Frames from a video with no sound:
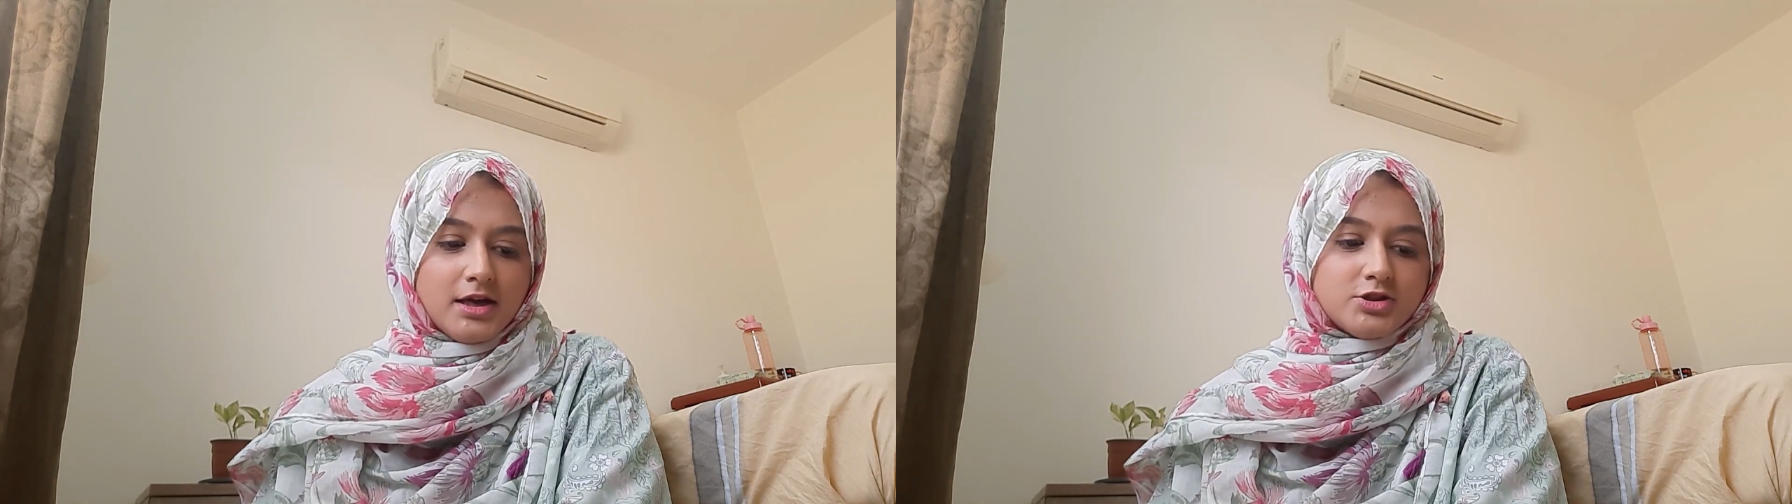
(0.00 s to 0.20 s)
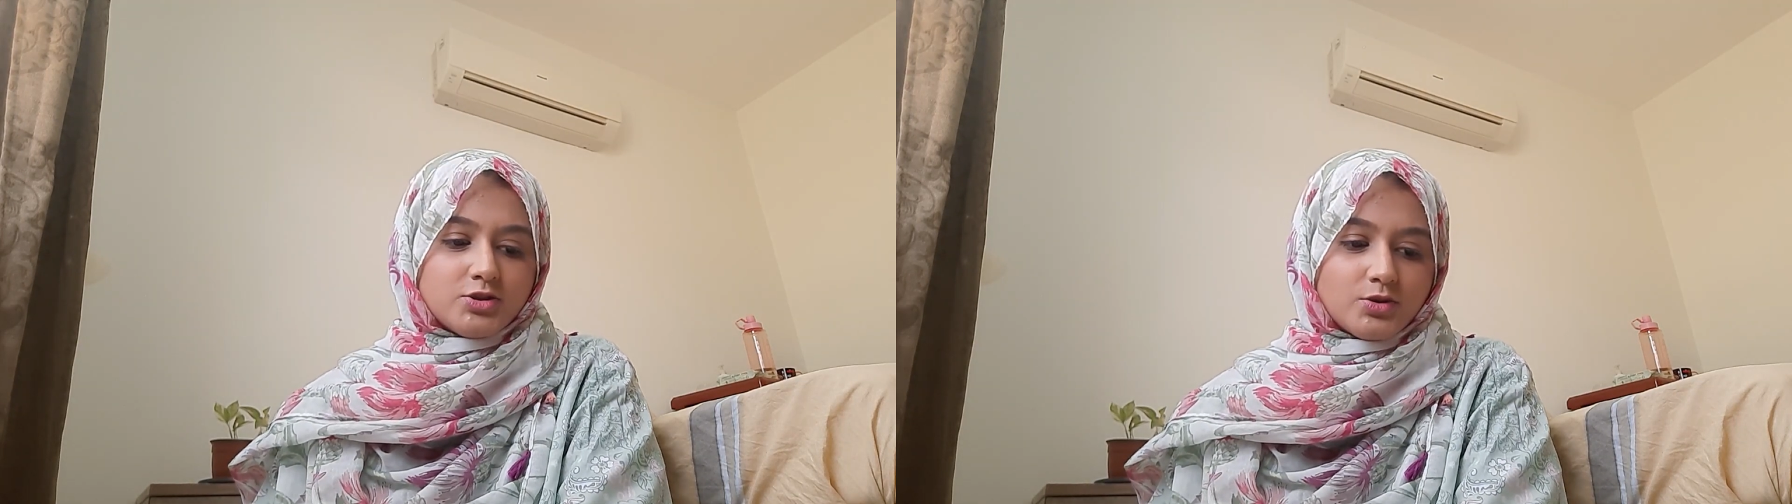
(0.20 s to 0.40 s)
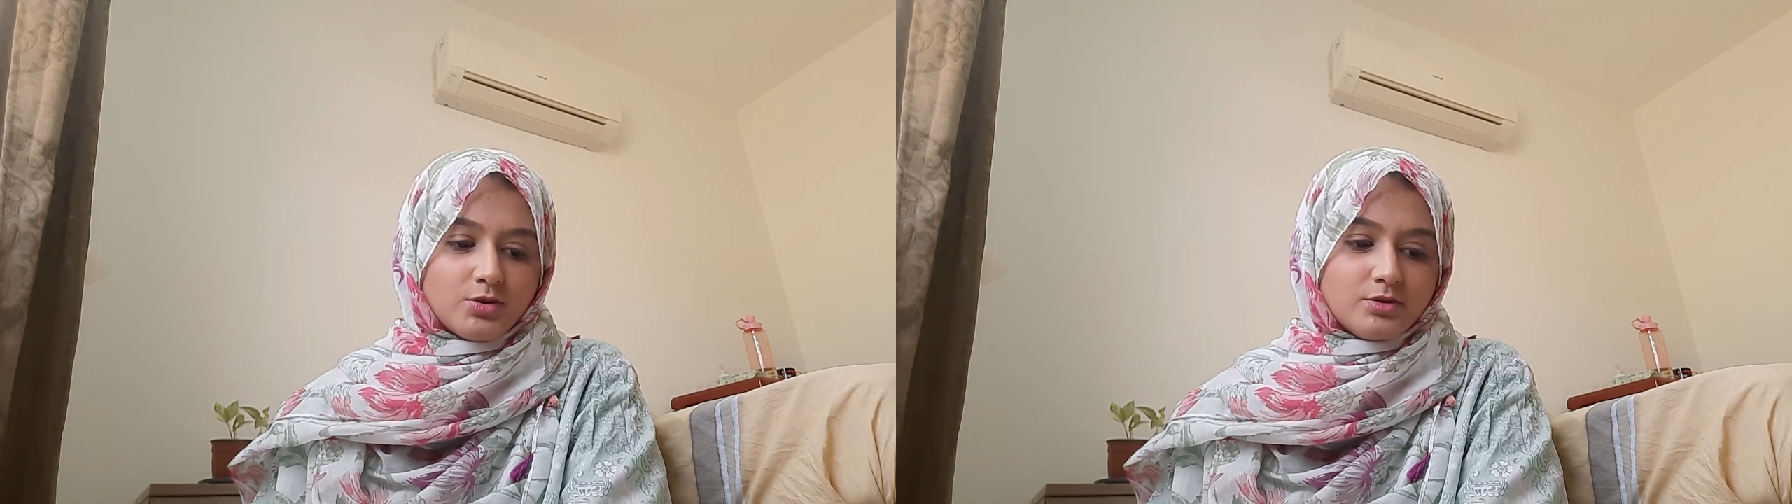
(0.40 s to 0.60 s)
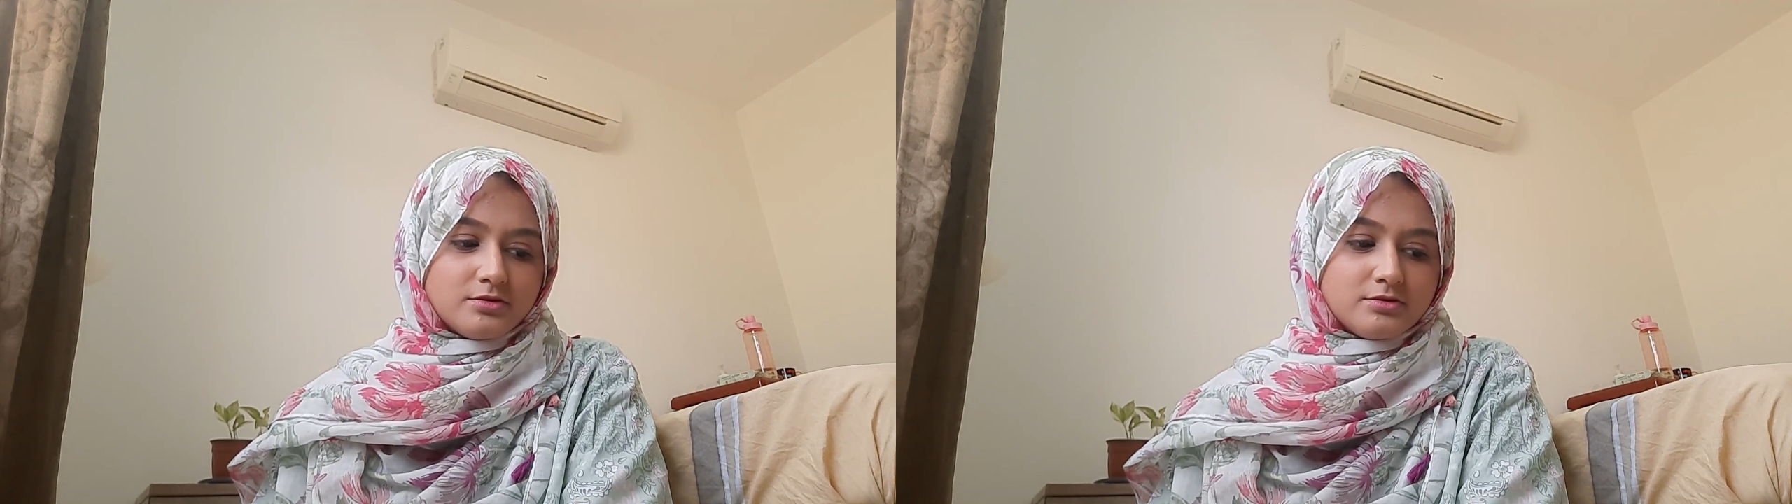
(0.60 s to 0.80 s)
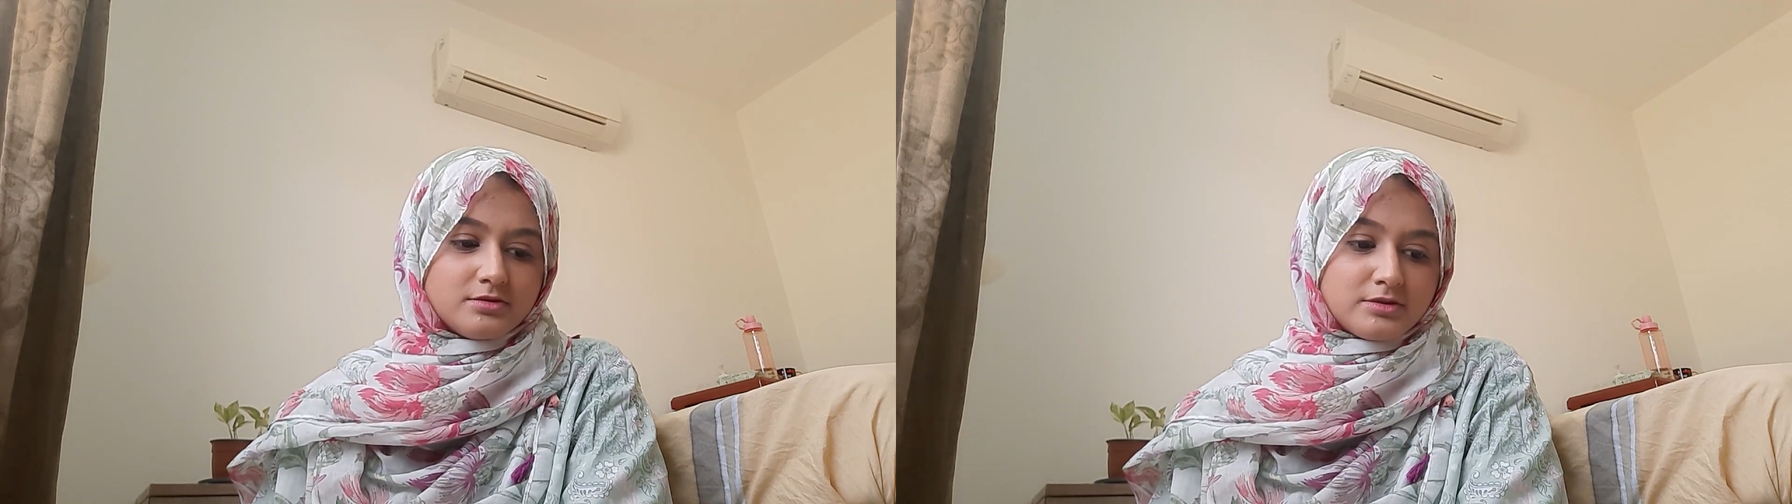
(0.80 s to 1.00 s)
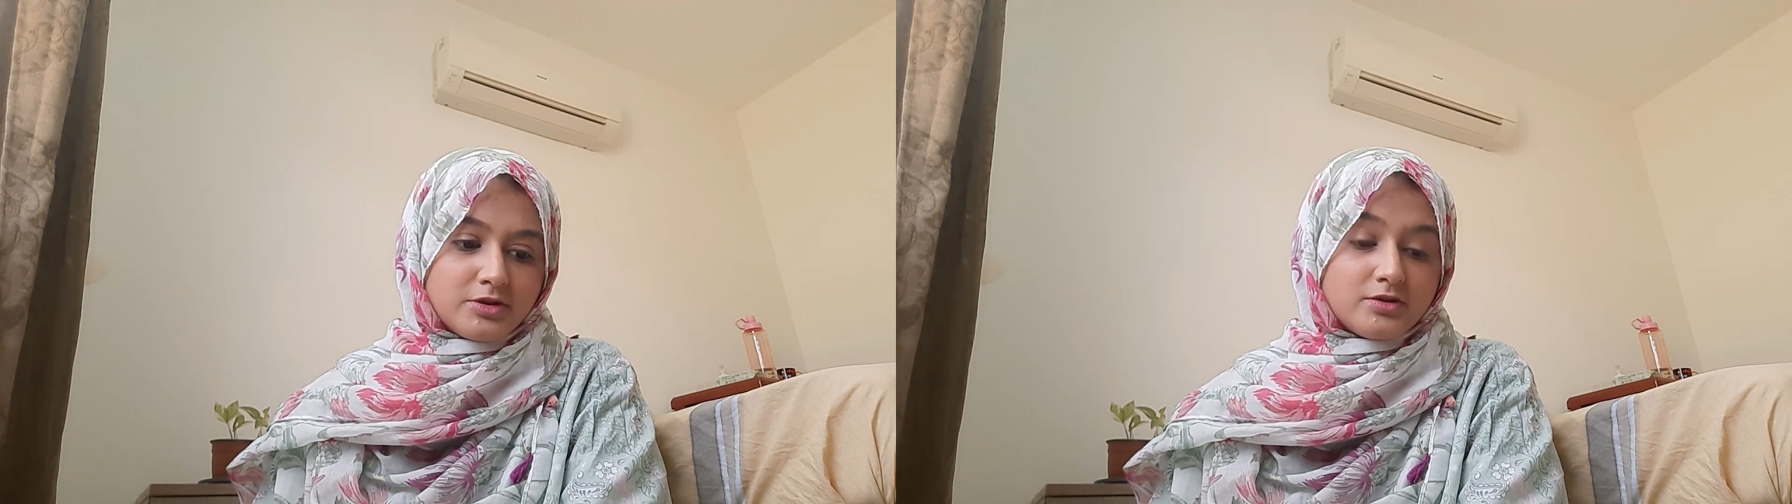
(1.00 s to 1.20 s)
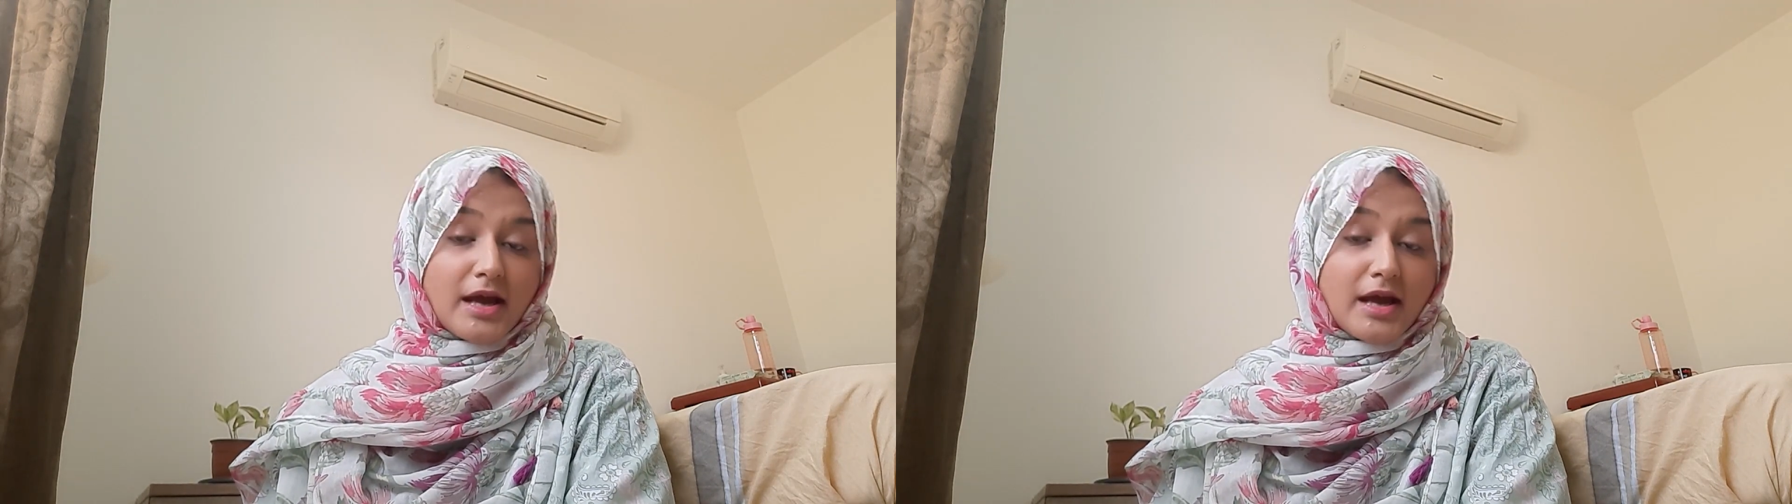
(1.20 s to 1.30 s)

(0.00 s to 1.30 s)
So, you know,